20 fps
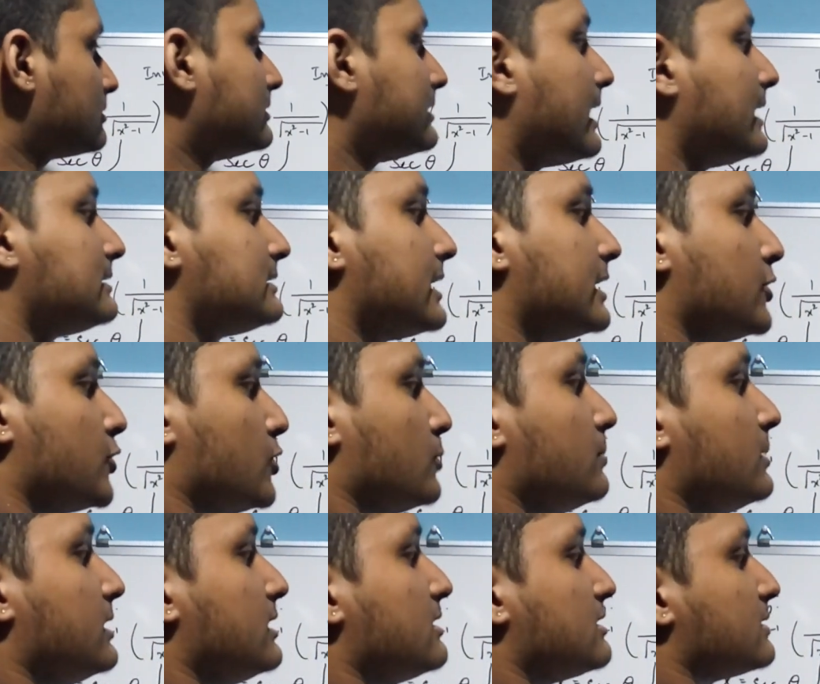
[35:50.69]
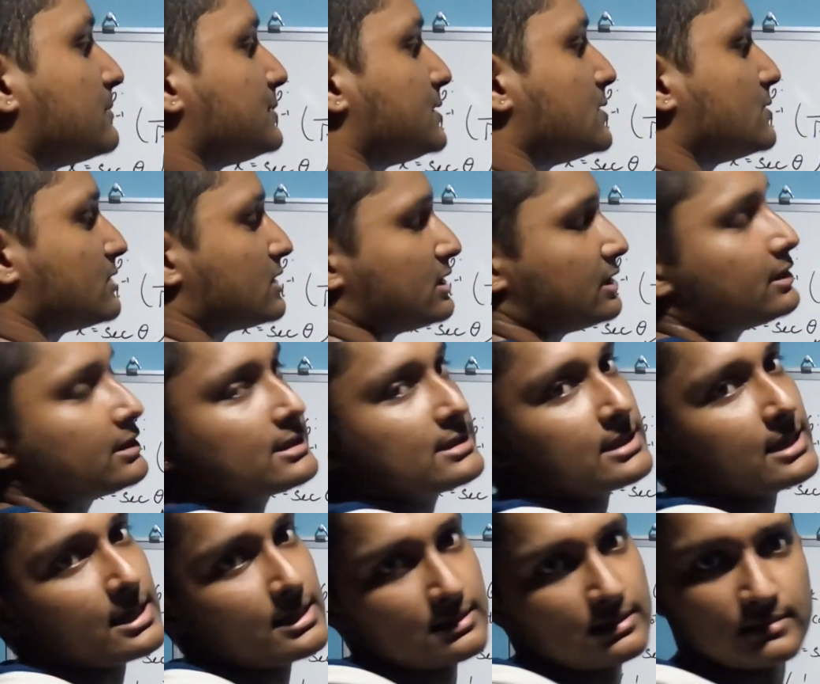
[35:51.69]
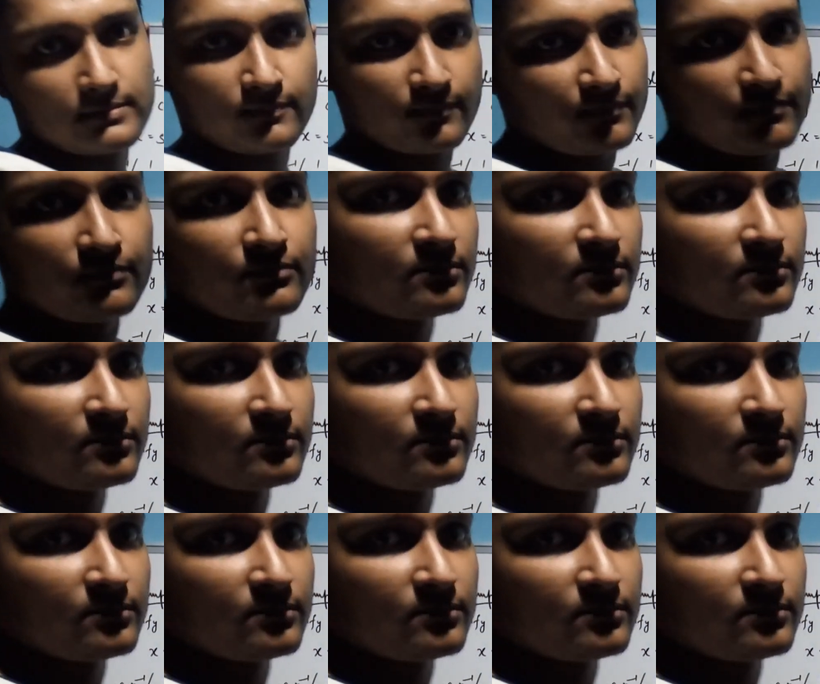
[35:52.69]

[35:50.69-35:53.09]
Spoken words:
that cannot be the substitution in this case.